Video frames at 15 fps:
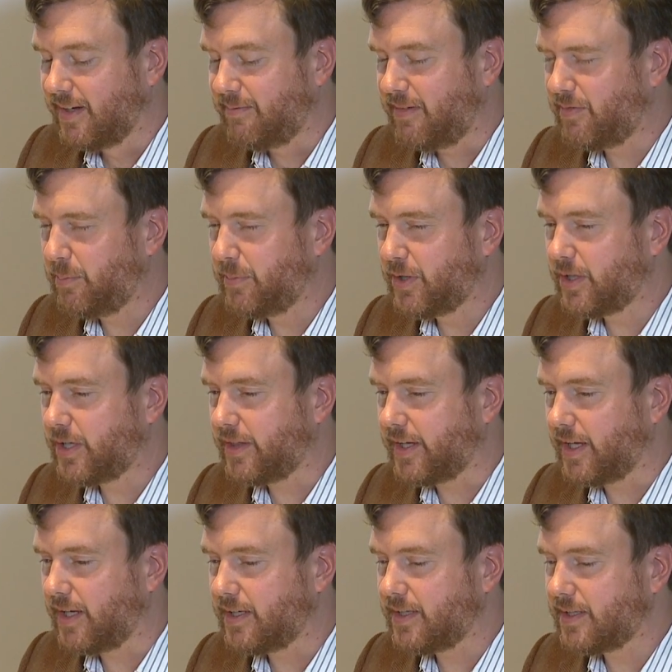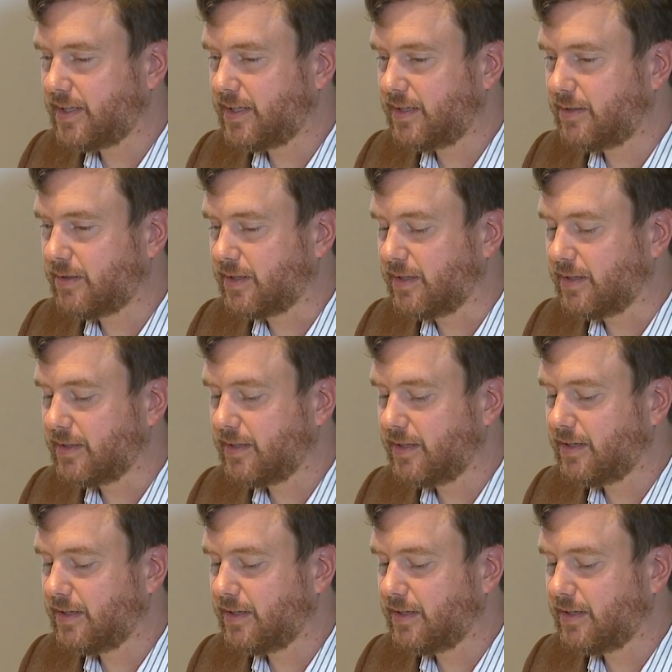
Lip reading: Never been good at that. Okay.